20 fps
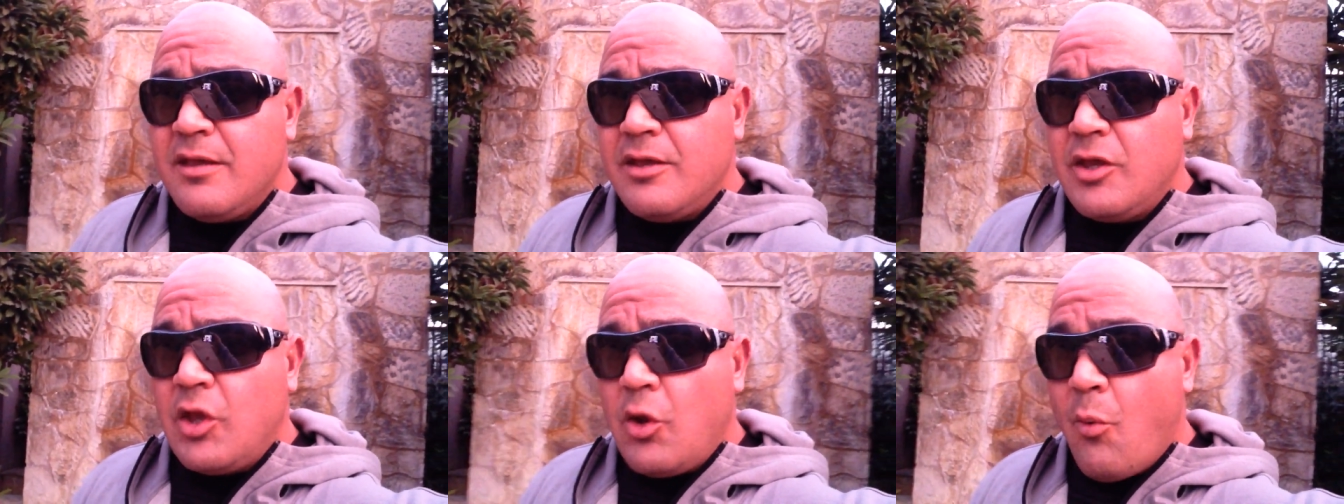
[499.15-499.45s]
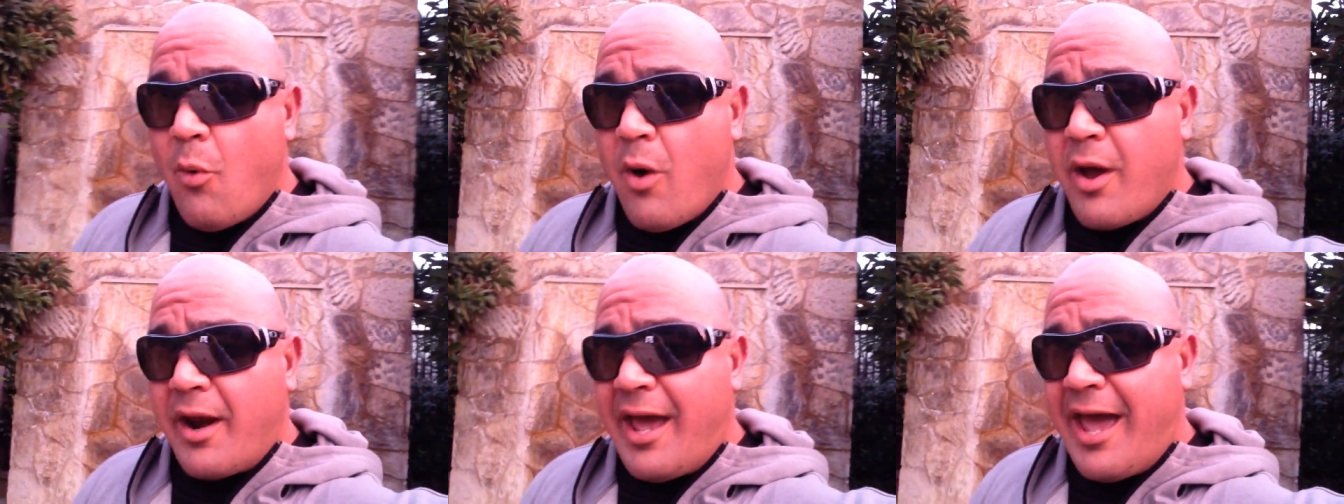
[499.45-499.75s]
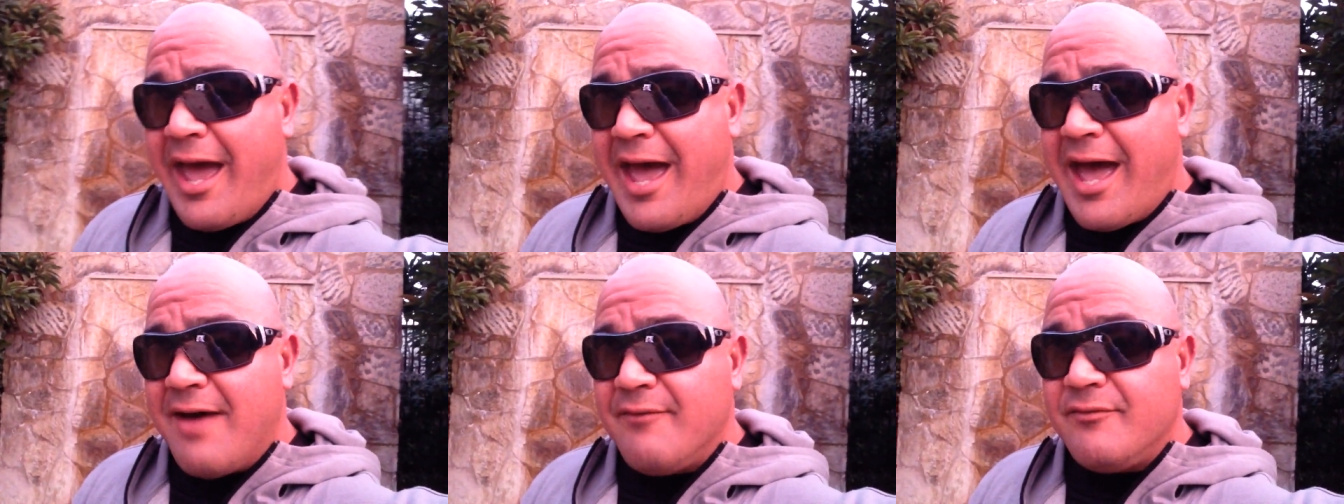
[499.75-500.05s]
you want to
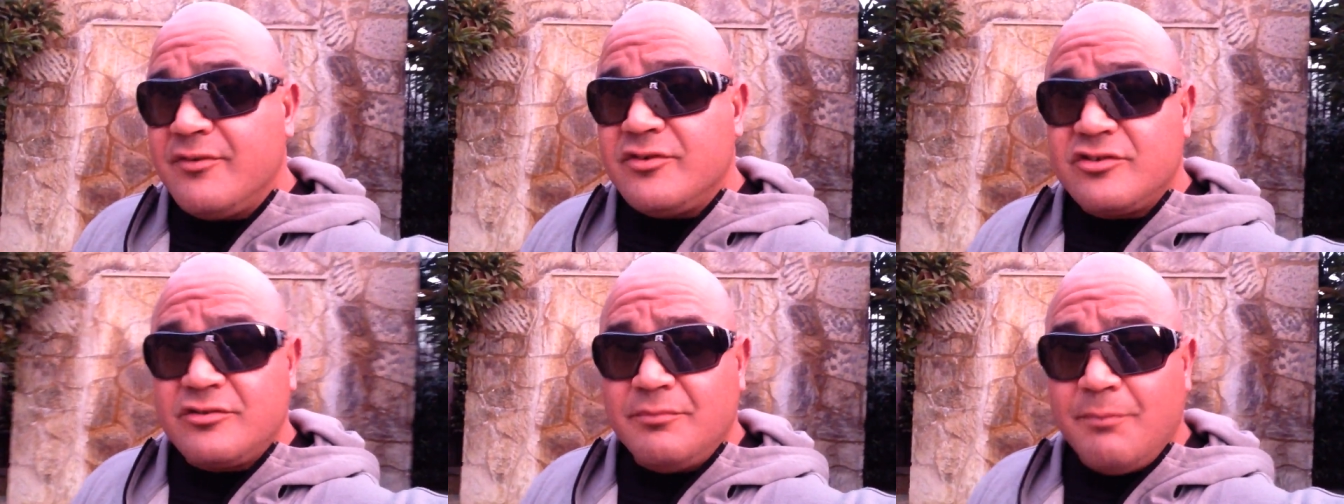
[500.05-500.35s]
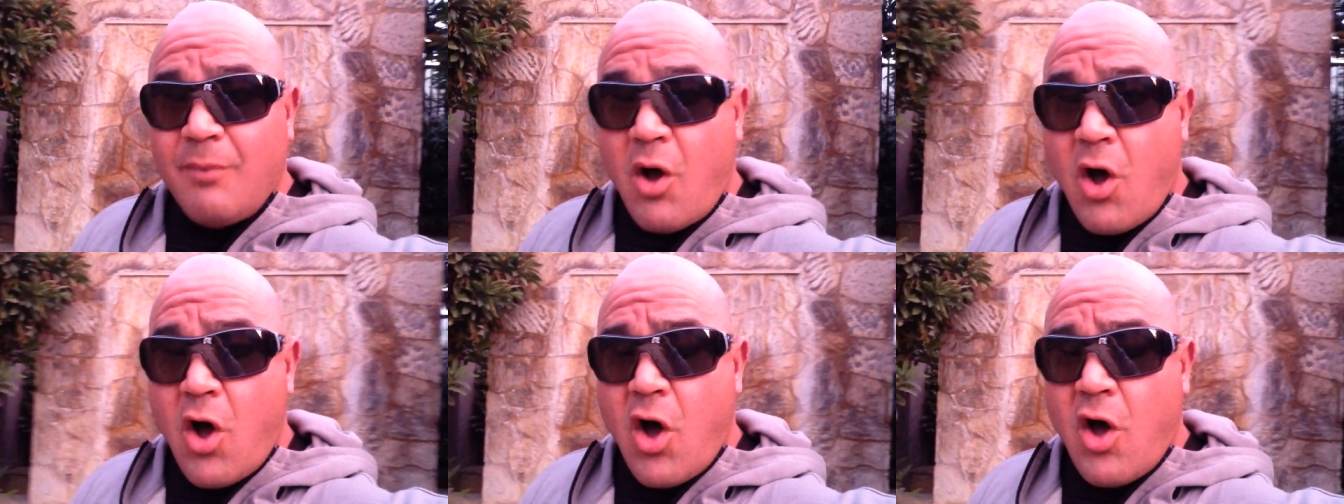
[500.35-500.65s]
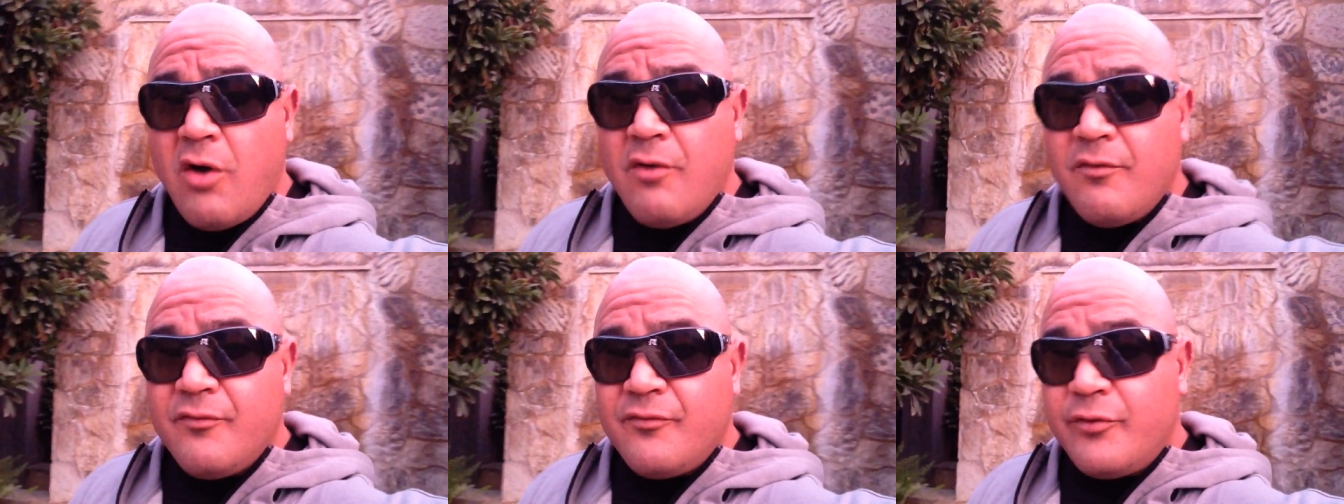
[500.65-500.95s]
have
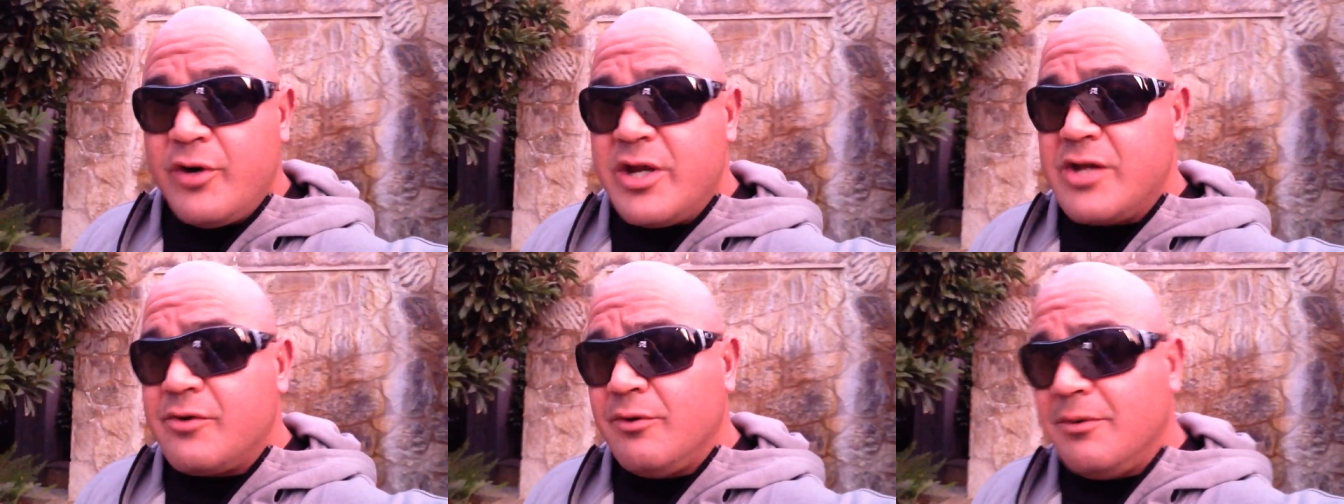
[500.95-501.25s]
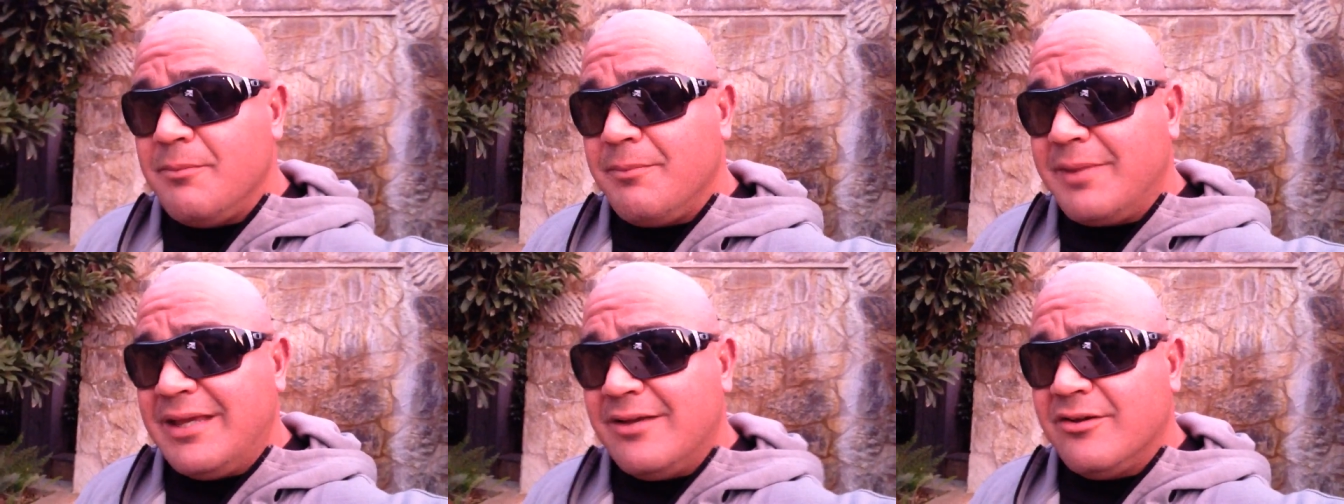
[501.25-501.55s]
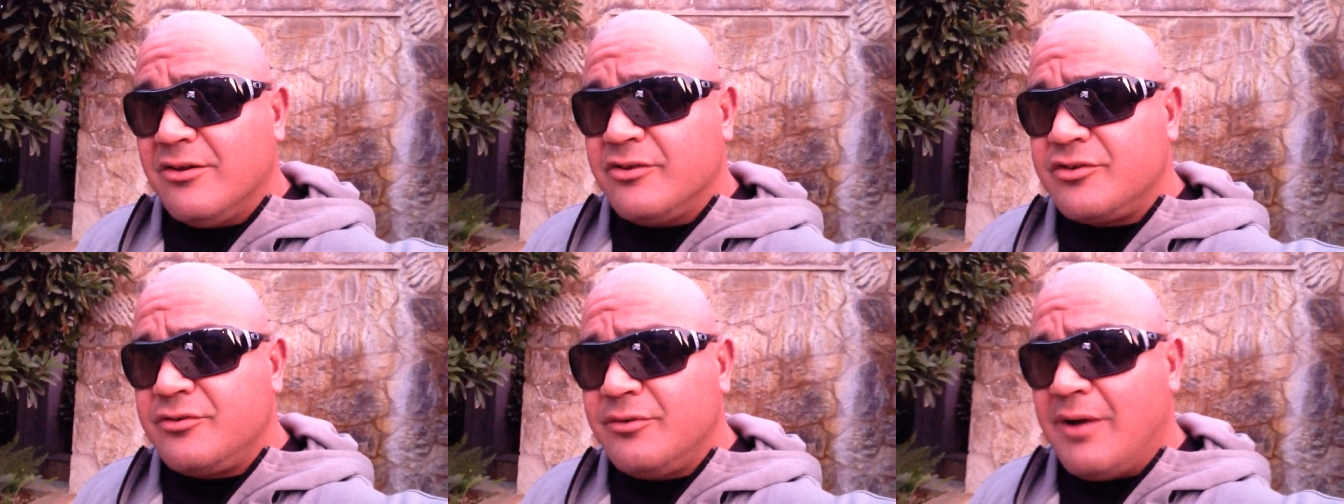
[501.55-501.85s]
small, frequent
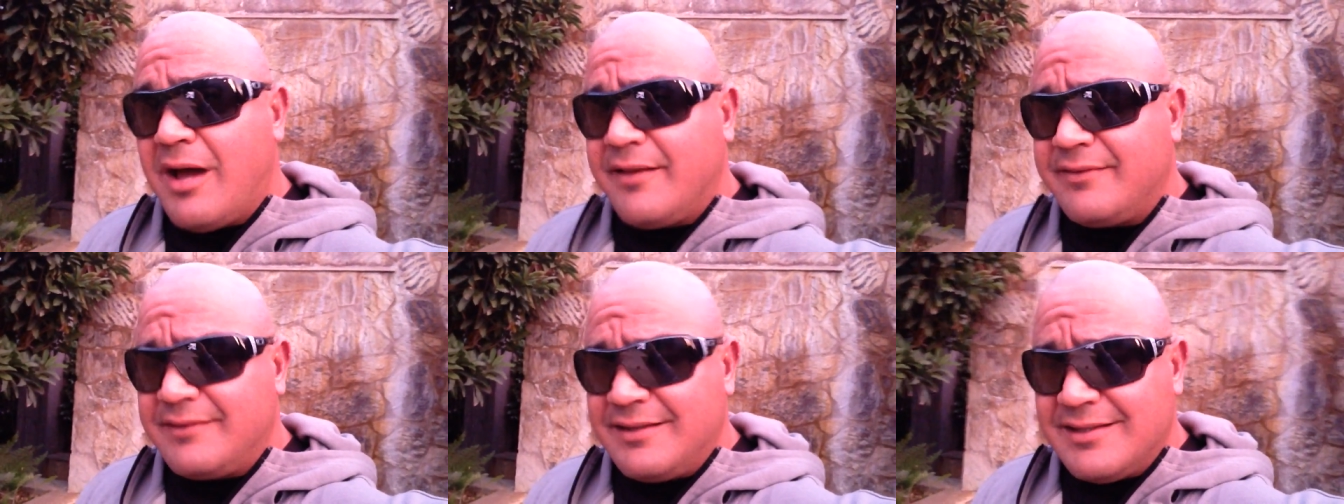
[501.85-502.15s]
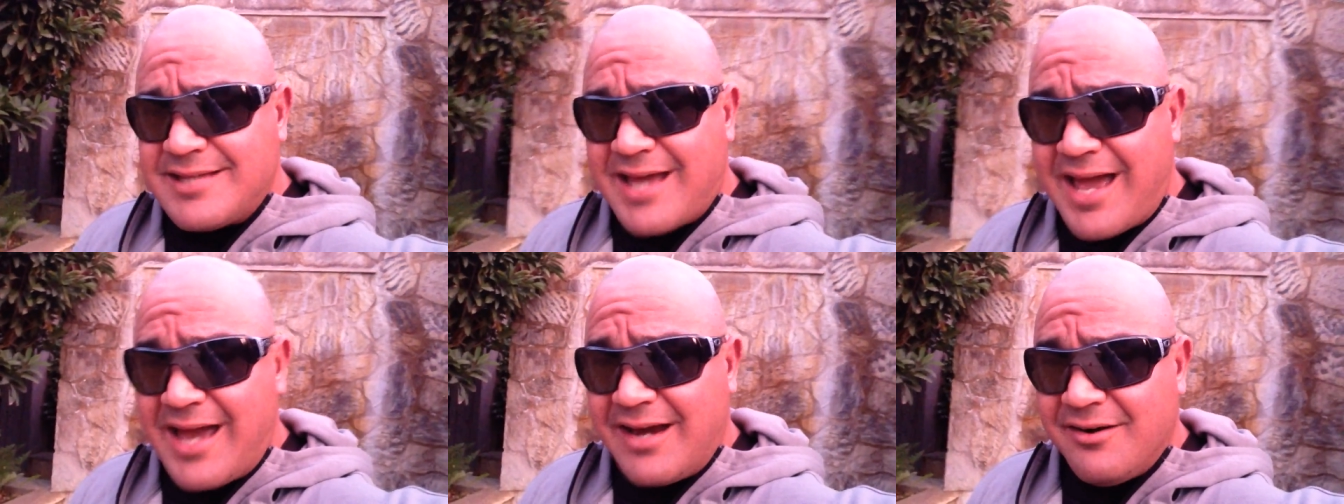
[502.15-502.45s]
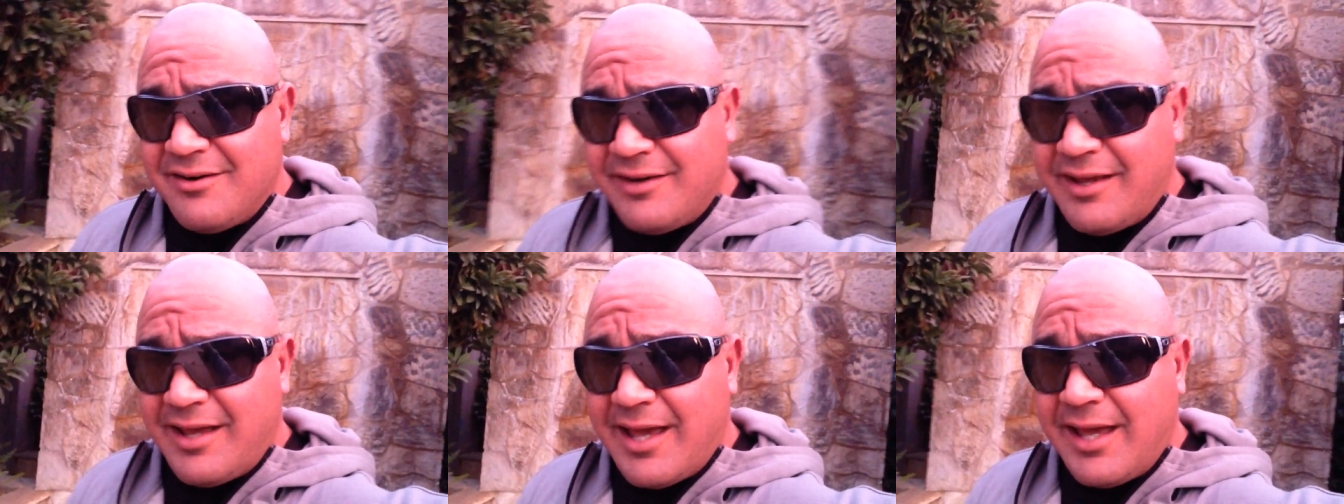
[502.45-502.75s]
meals throughout the
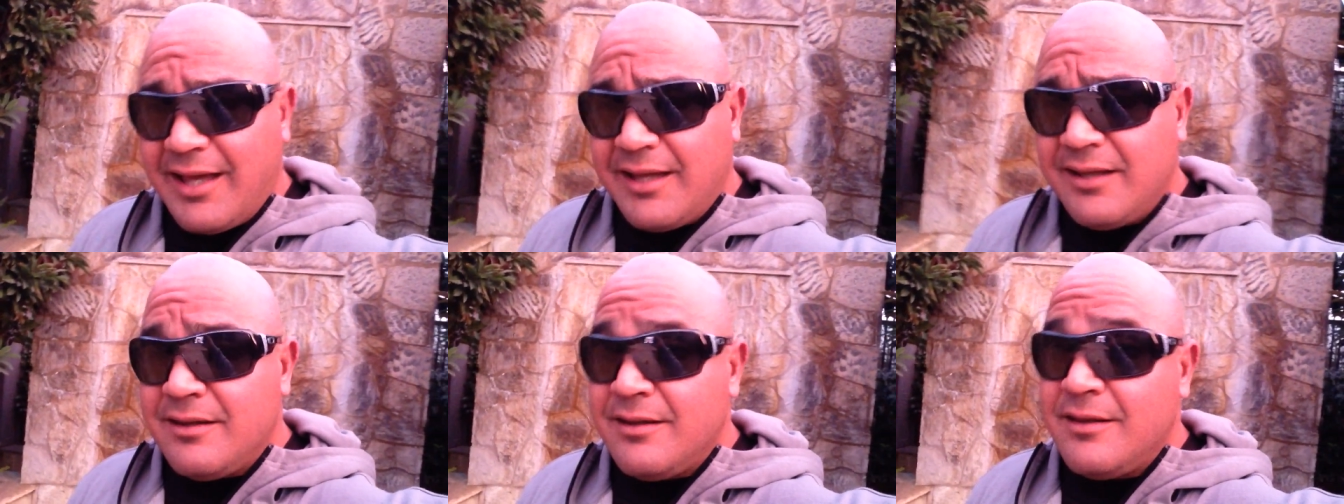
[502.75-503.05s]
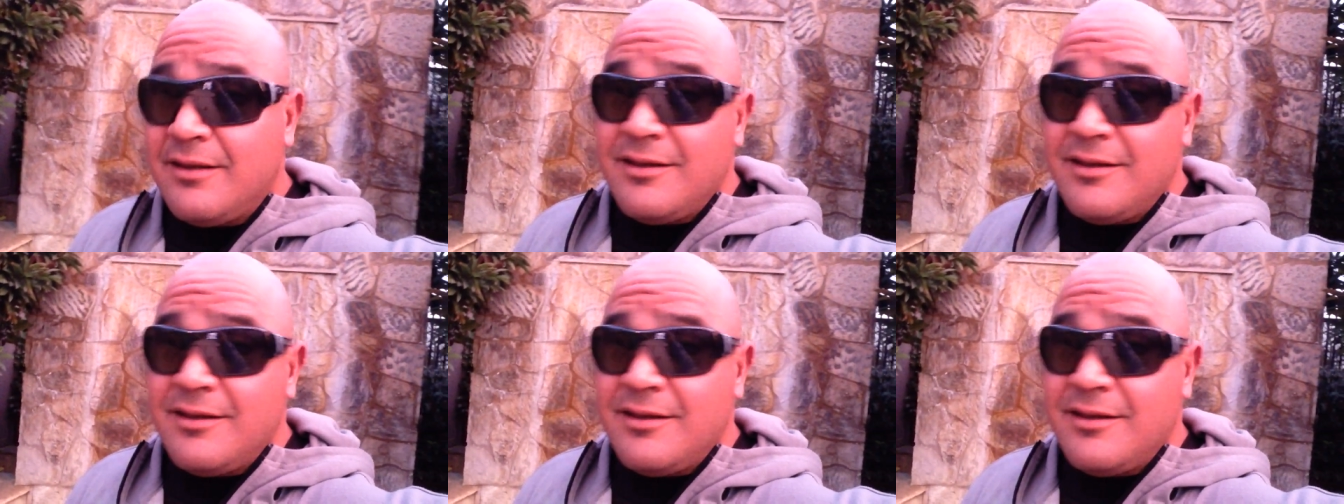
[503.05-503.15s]
entire day.